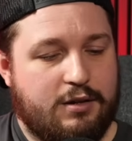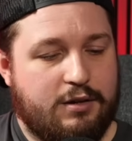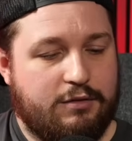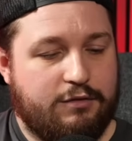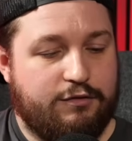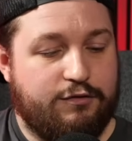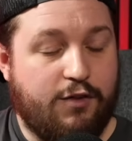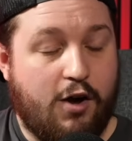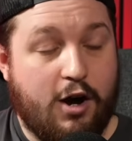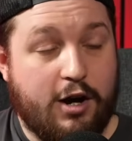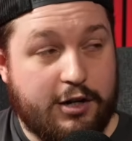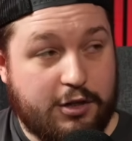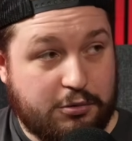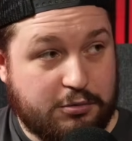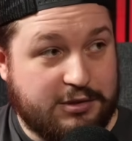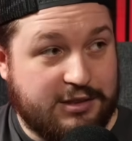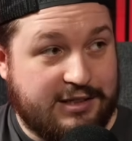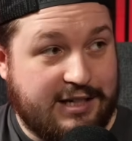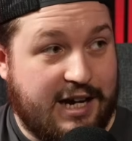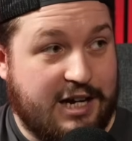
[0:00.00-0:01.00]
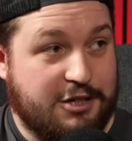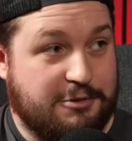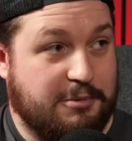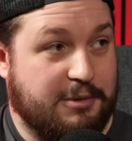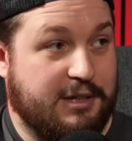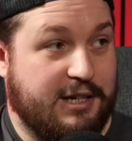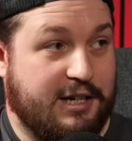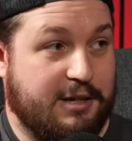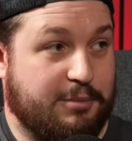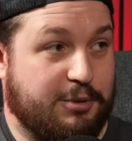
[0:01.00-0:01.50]
Final
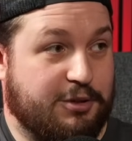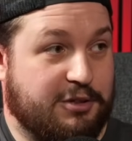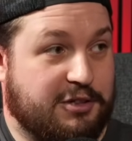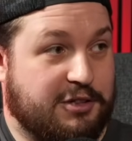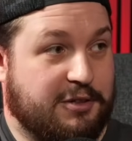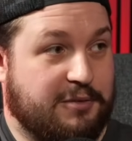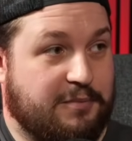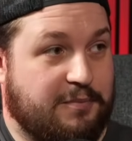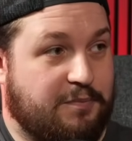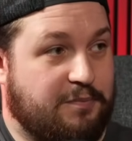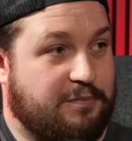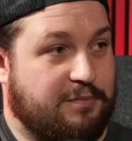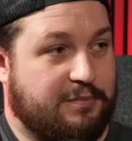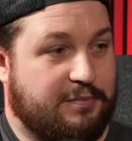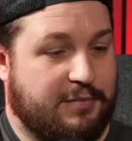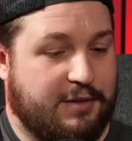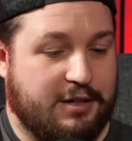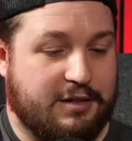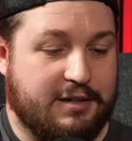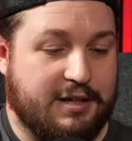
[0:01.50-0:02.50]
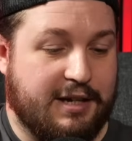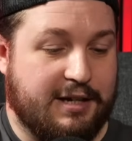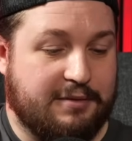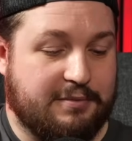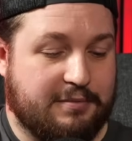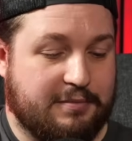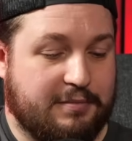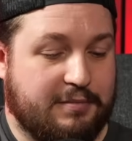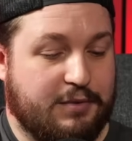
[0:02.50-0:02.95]
detachment in the book. Okay.